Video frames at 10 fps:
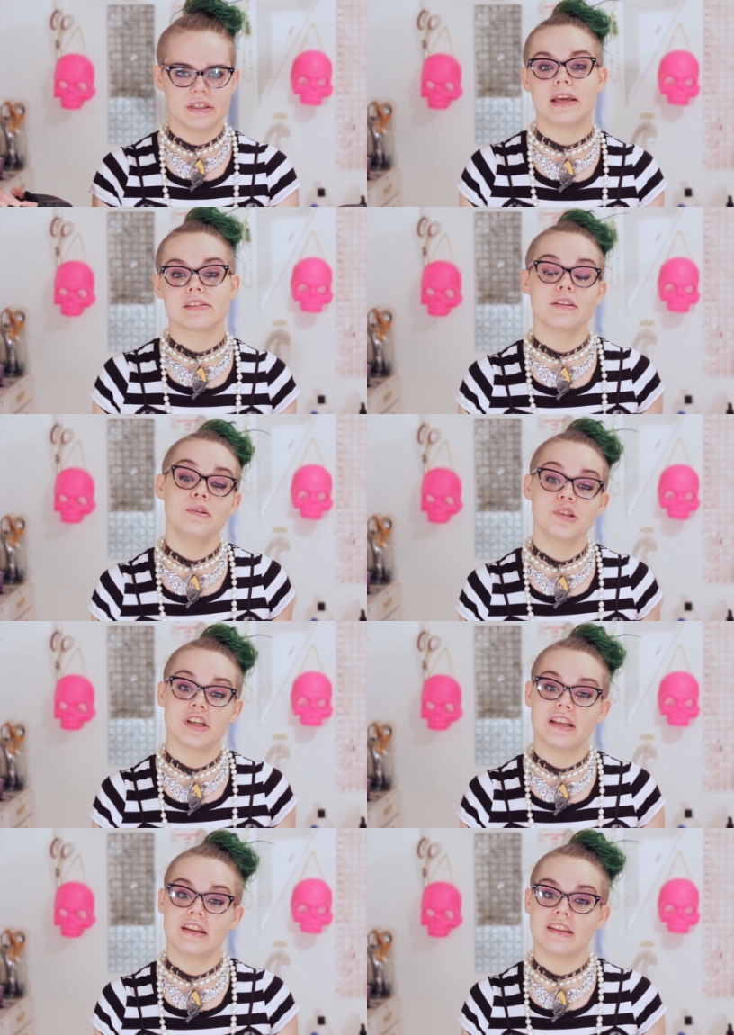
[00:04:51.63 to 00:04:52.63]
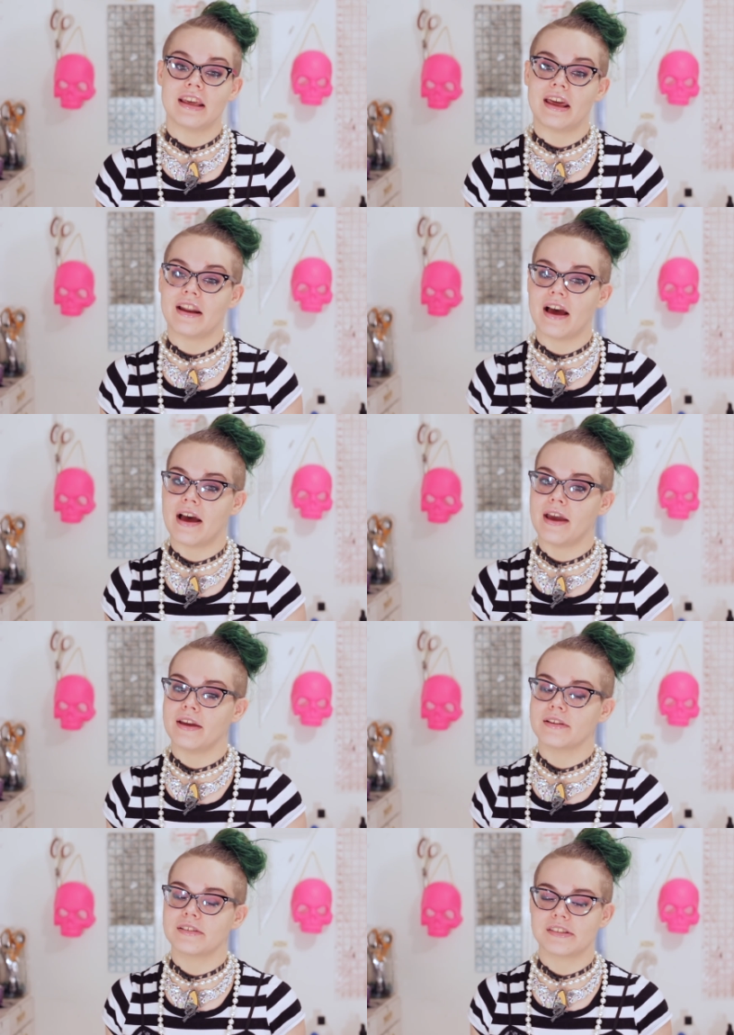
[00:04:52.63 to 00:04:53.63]
My solution that
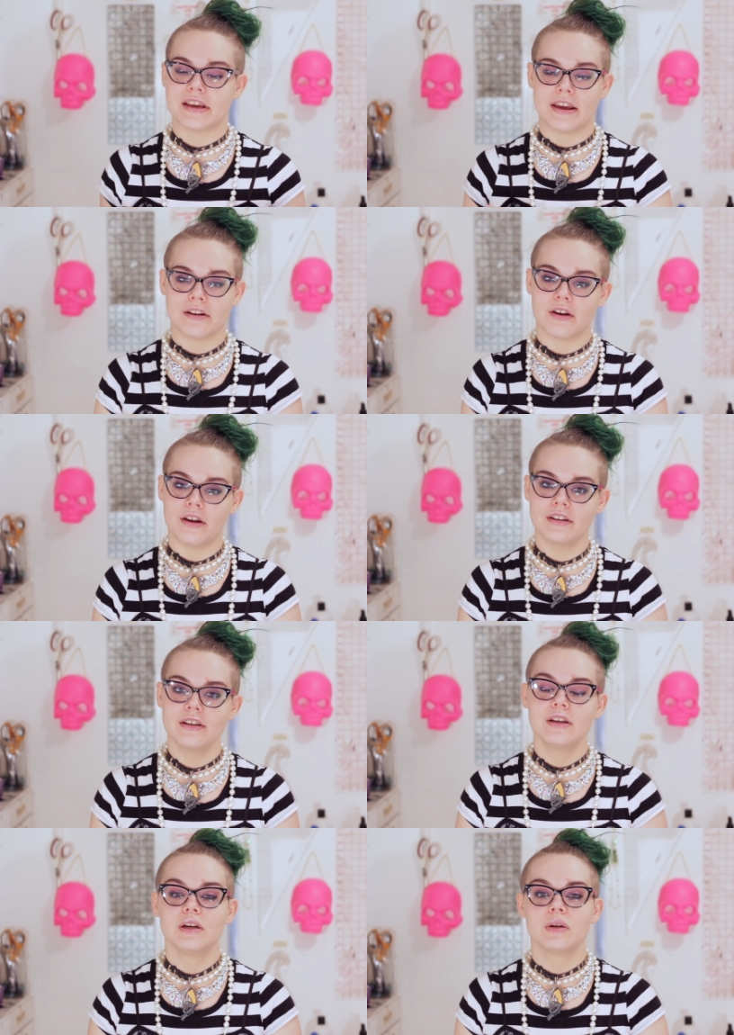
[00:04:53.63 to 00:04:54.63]
I decided on